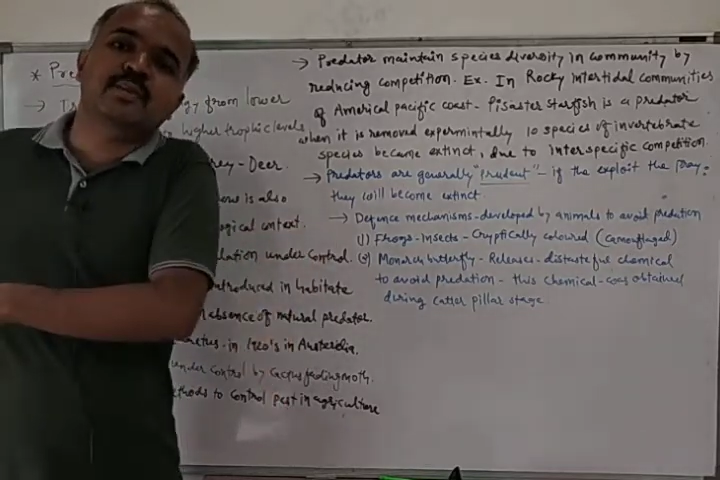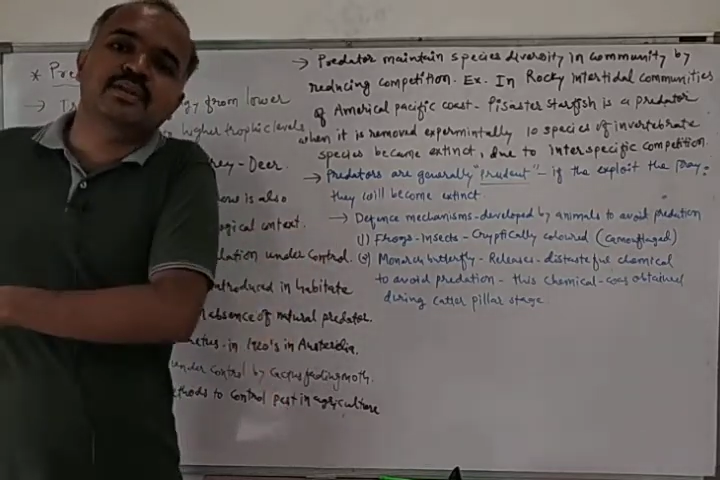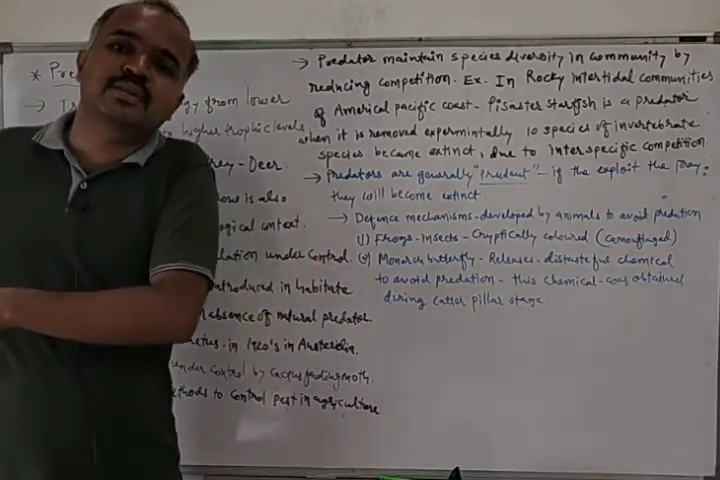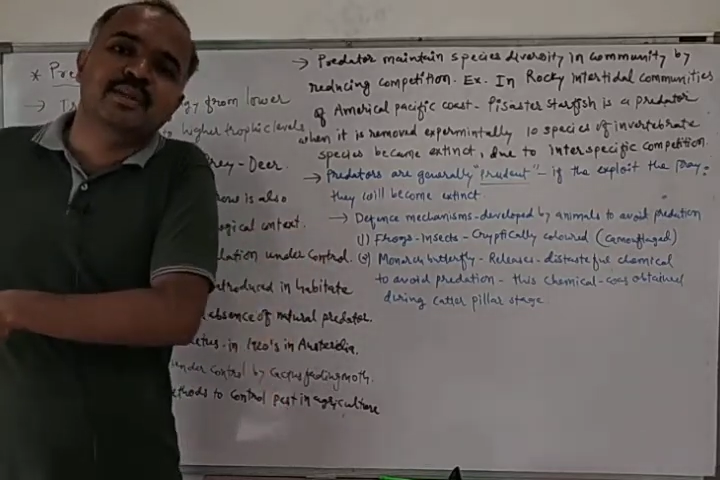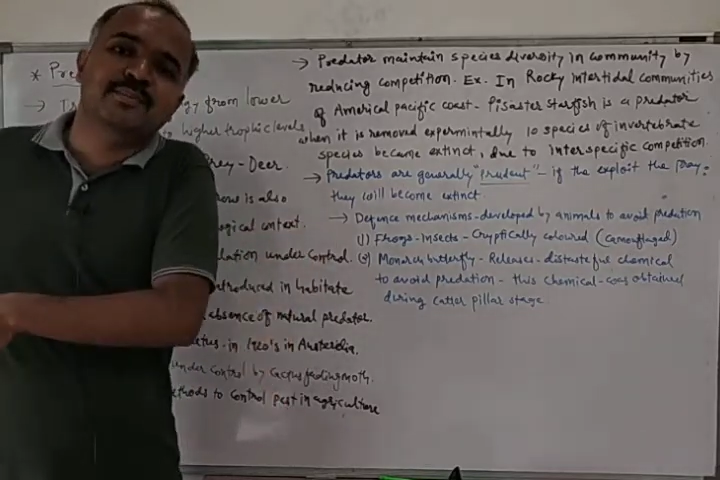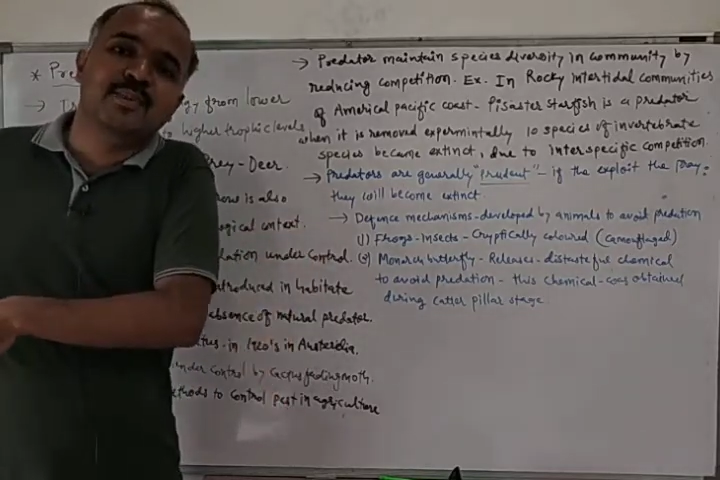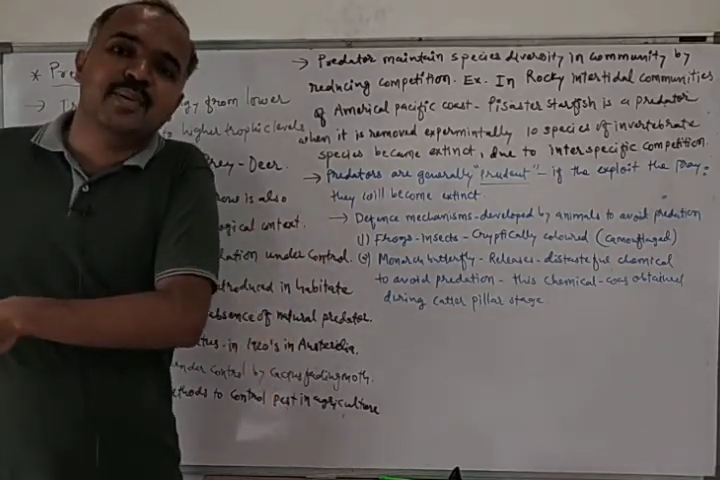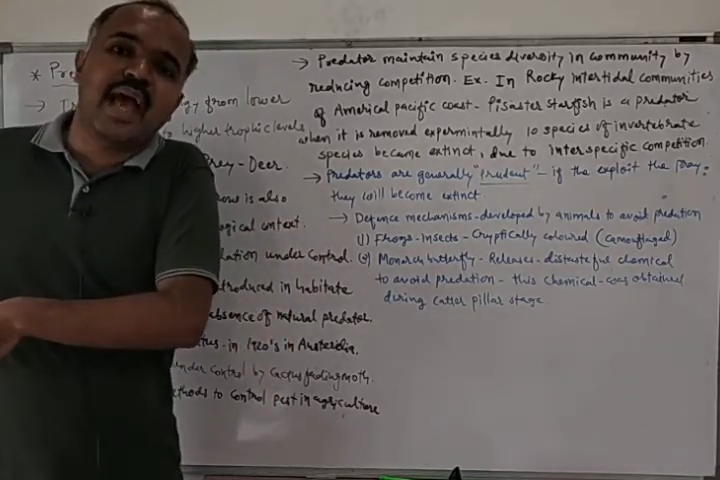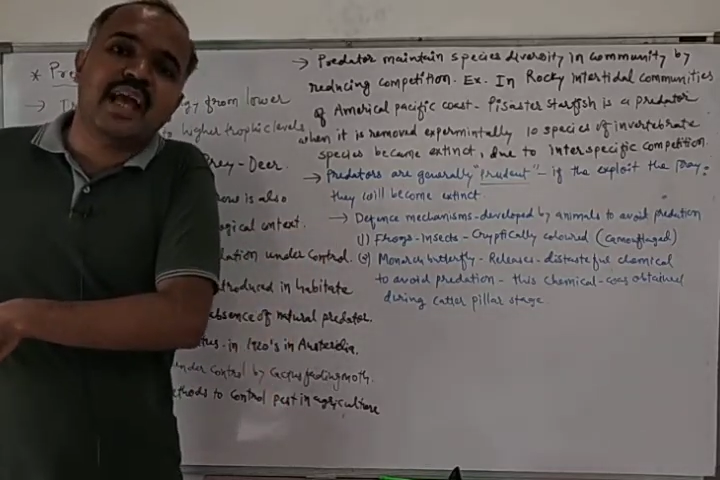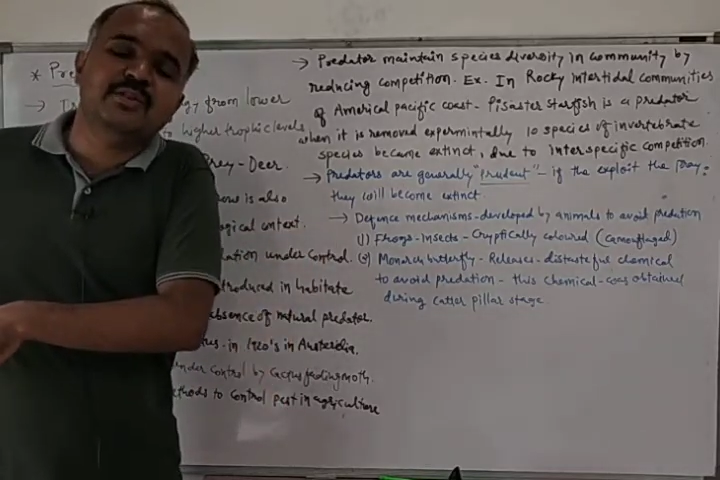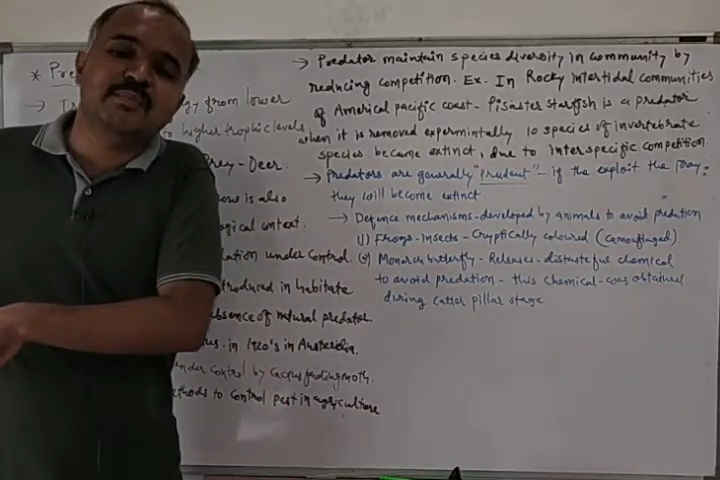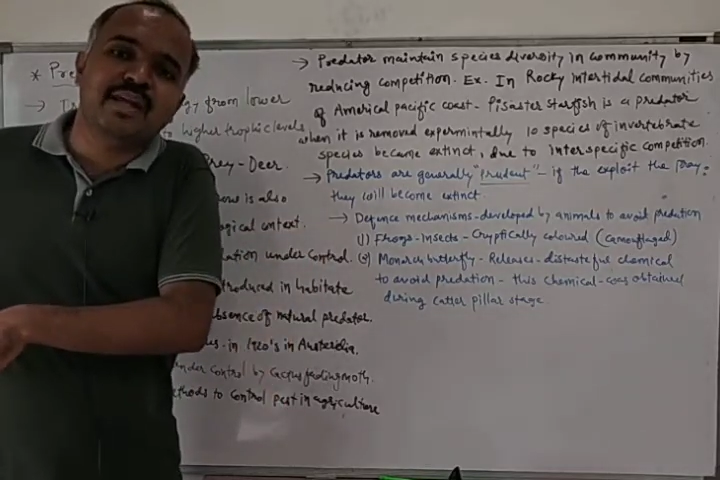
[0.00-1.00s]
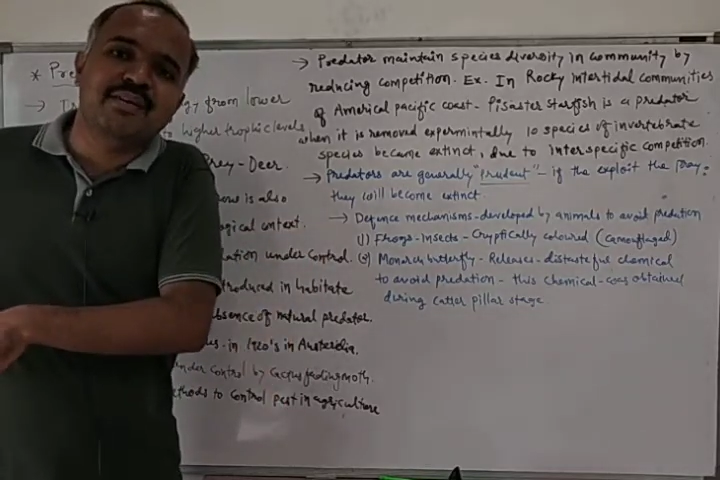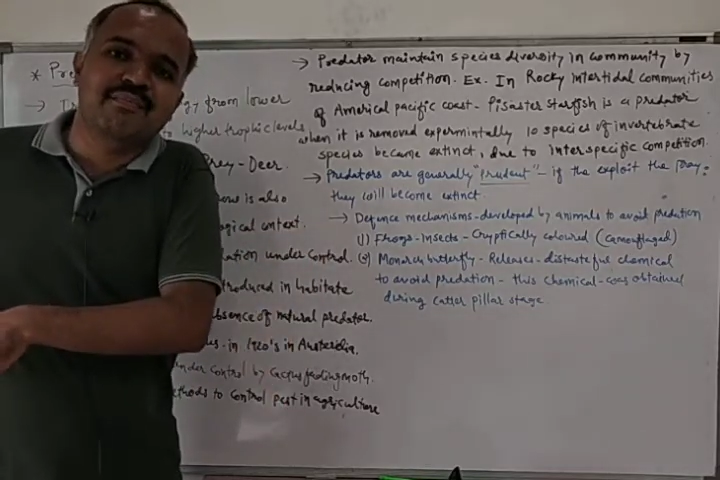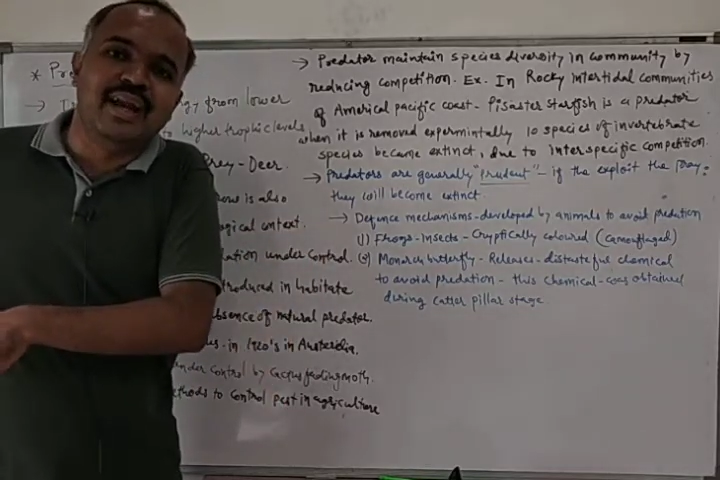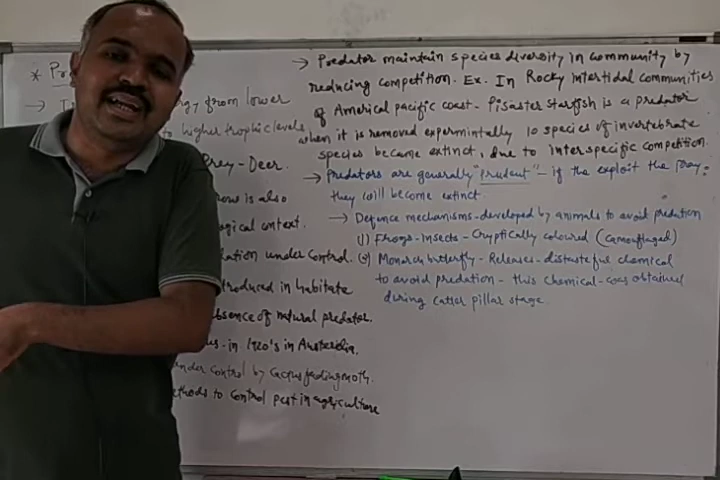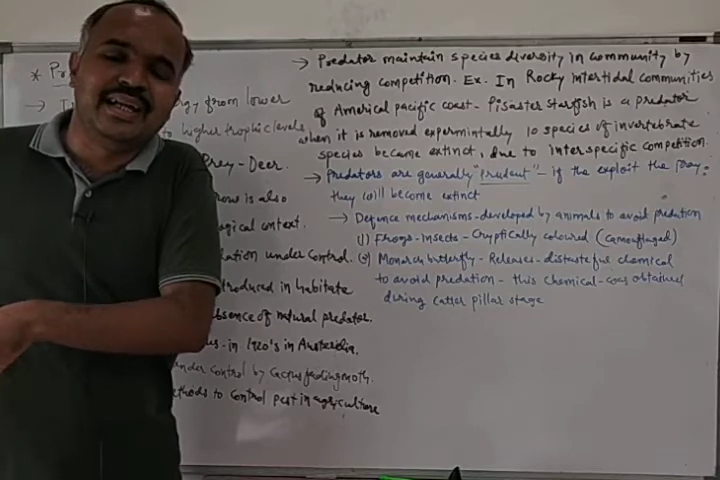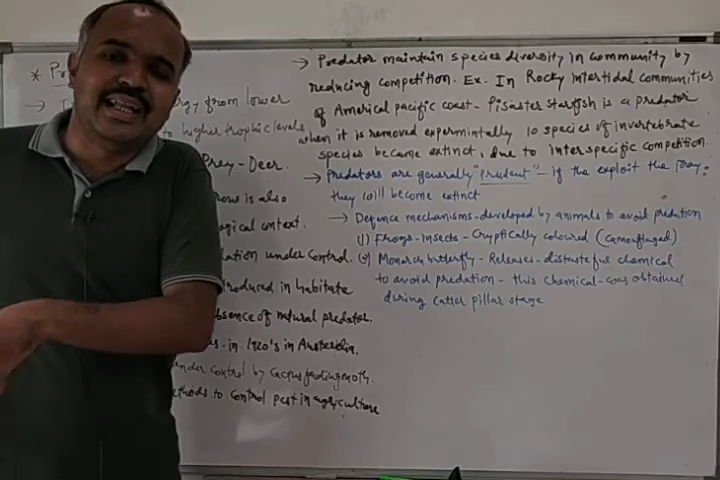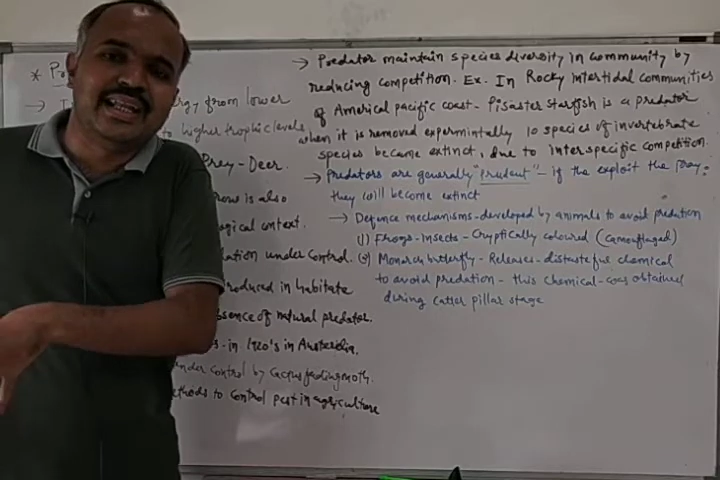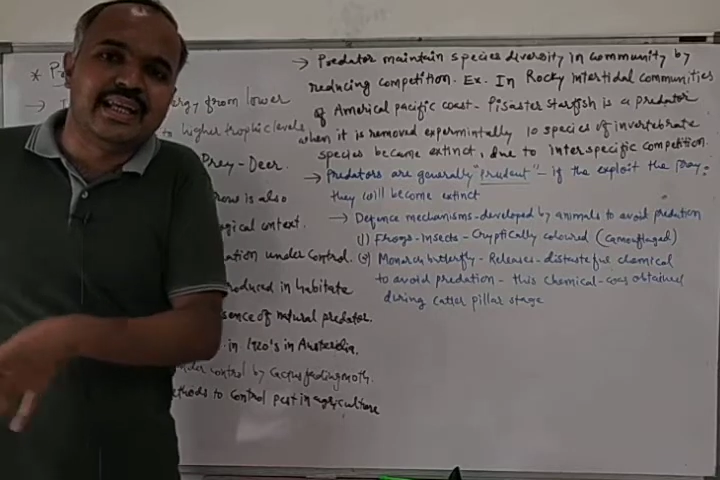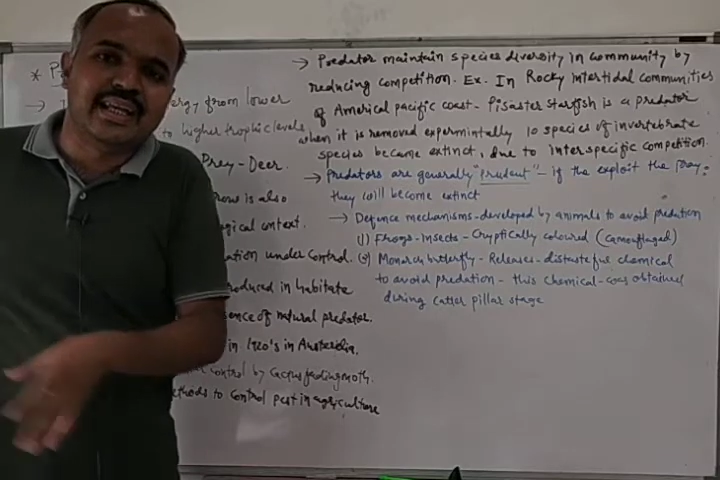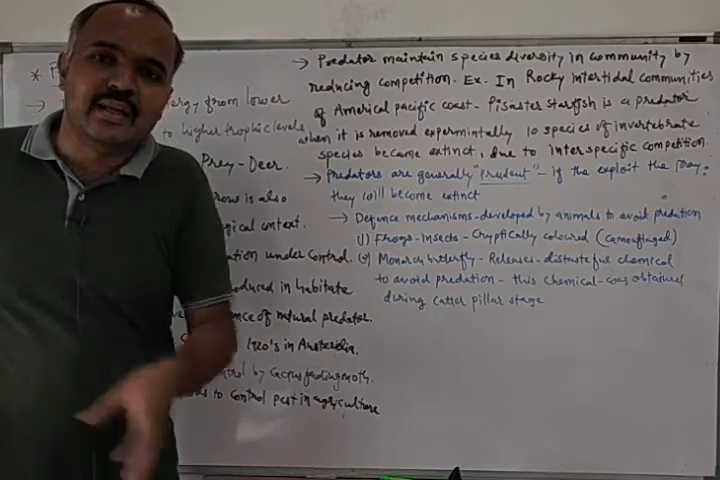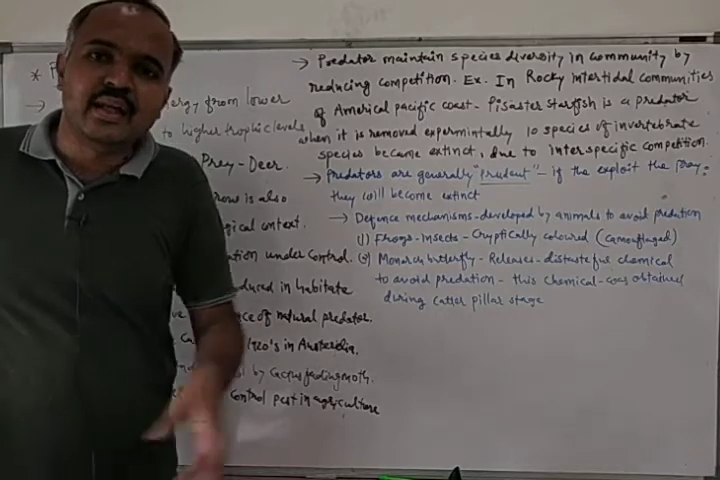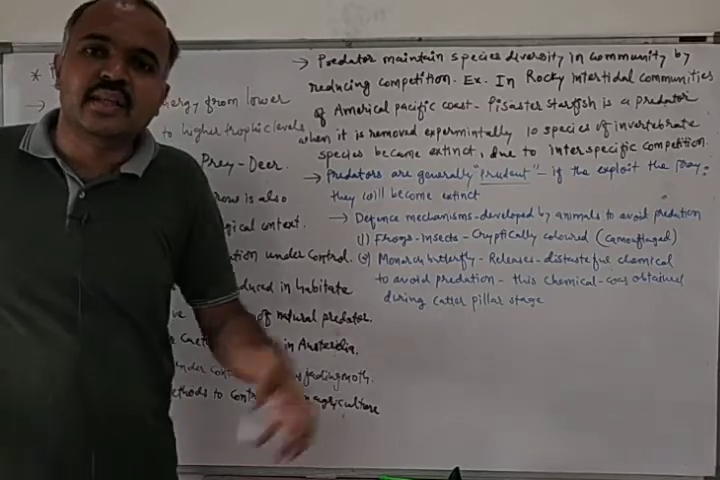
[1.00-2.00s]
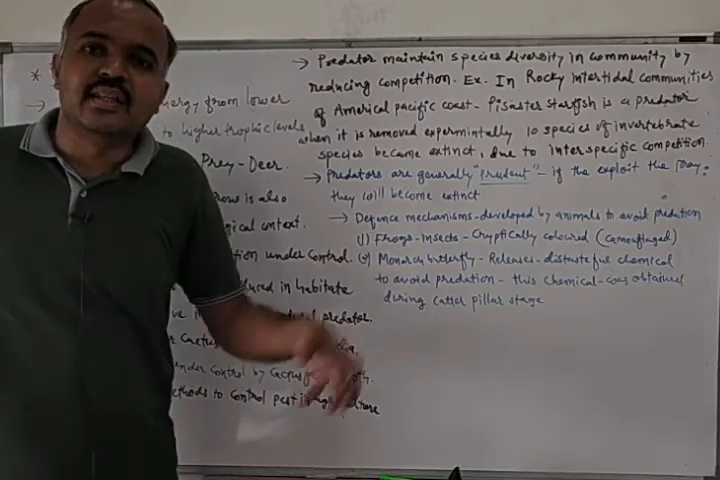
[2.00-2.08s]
was removed experimentally,